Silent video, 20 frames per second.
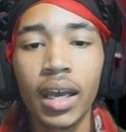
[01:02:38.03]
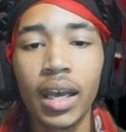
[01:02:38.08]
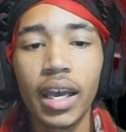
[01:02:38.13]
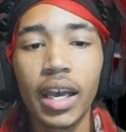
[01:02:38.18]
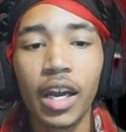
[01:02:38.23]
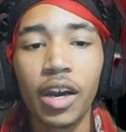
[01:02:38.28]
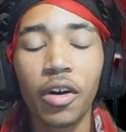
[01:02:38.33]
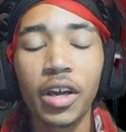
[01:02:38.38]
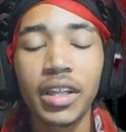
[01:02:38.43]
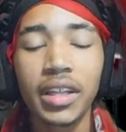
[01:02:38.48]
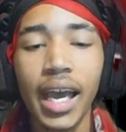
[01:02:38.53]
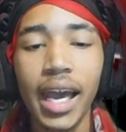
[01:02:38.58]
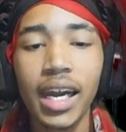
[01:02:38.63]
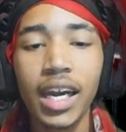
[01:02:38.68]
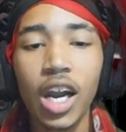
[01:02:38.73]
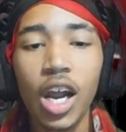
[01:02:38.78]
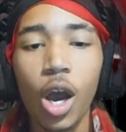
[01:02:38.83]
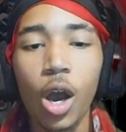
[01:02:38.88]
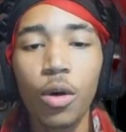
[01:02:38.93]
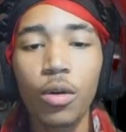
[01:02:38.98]
And on
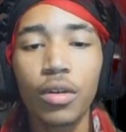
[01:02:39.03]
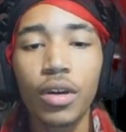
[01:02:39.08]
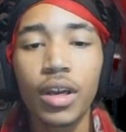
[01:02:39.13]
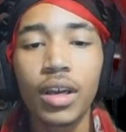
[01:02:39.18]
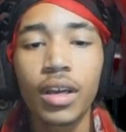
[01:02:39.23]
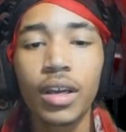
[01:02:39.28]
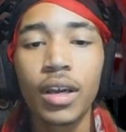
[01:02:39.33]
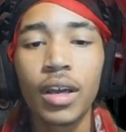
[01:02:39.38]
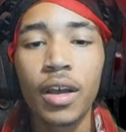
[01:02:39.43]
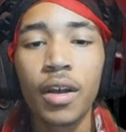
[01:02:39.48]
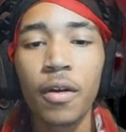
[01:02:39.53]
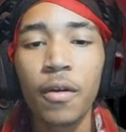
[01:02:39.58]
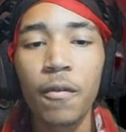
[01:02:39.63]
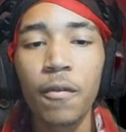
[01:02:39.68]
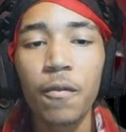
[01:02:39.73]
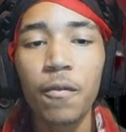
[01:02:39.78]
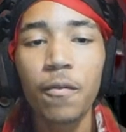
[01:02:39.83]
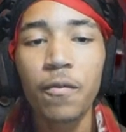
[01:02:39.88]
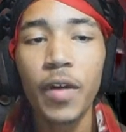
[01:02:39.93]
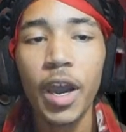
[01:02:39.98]
that note,
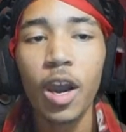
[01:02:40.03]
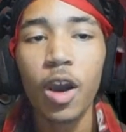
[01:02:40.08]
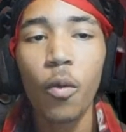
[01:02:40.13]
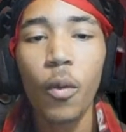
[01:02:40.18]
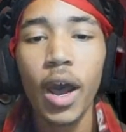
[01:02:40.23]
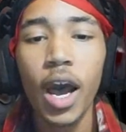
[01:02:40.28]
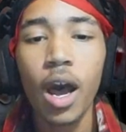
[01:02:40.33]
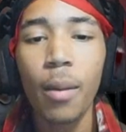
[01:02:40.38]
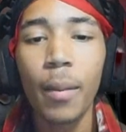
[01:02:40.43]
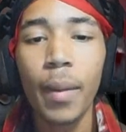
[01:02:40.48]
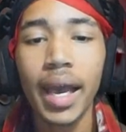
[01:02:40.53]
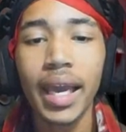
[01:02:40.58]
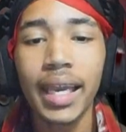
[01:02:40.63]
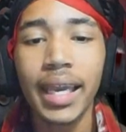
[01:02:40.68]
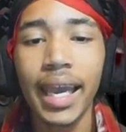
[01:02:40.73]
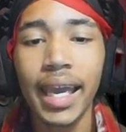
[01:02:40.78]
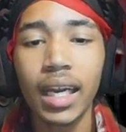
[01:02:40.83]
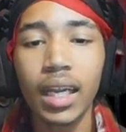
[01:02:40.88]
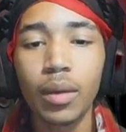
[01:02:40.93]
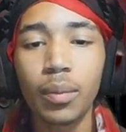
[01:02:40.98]
farewell, my
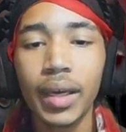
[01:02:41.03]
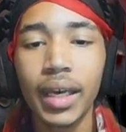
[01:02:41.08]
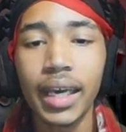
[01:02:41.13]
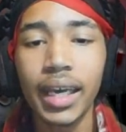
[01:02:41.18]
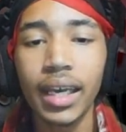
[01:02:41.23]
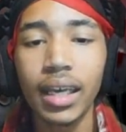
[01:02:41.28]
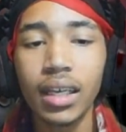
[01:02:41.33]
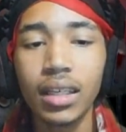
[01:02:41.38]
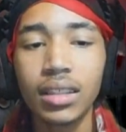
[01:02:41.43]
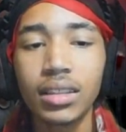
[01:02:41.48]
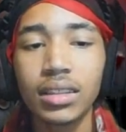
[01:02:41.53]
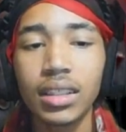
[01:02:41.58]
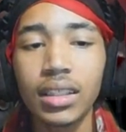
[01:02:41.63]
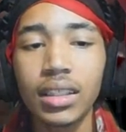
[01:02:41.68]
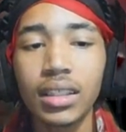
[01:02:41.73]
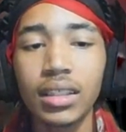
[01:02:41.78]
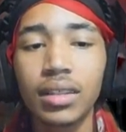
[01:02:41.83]
guinea pigs.